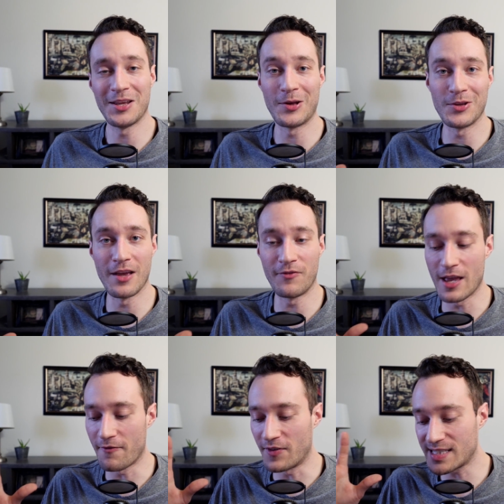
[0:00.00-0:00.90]
you know, if,
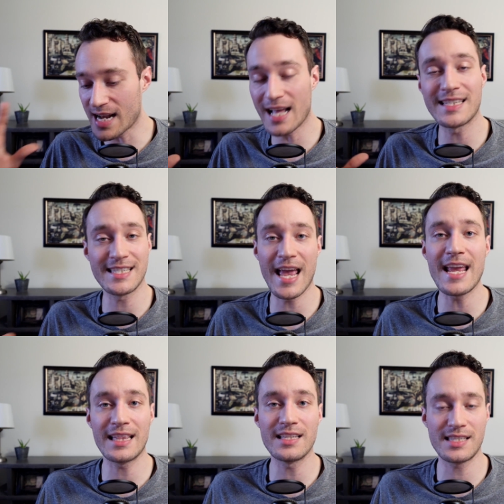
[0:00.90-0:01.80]
if it's not
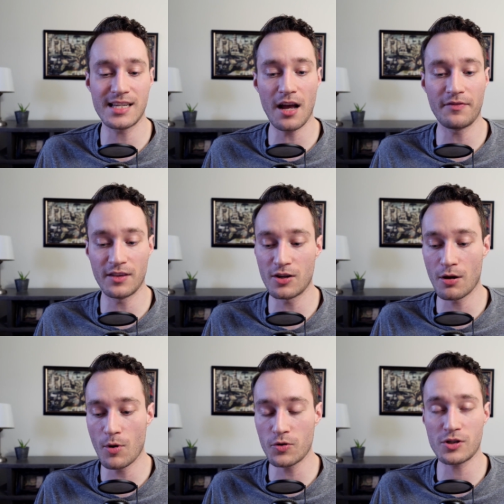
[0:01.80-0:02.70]
saying this stuff, then your
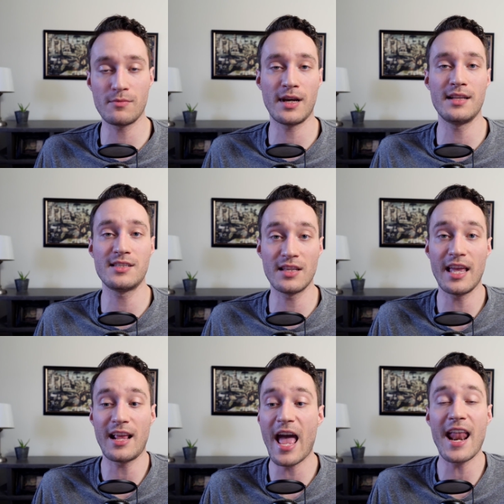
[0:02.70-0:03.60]
emotional mind's
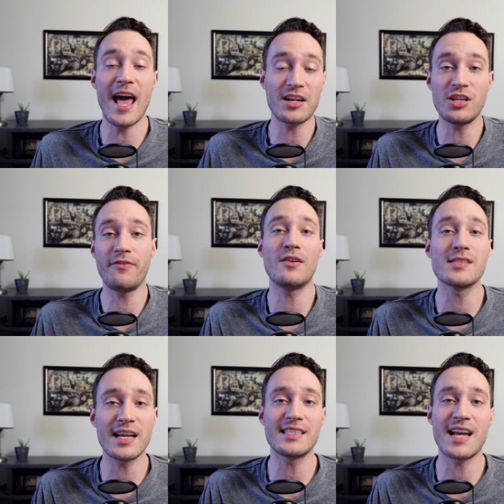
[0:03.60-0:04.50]
like, it actually feels
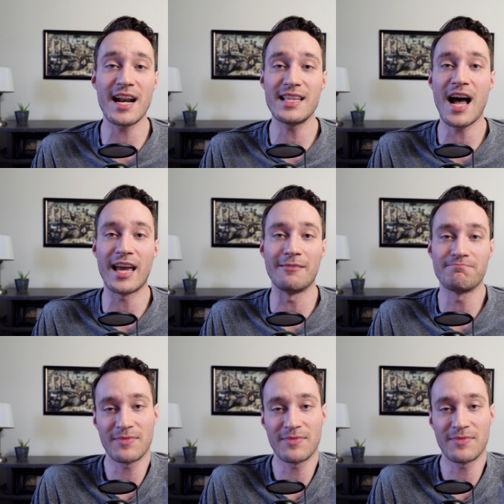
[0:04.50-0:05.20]
like it's kind of dying.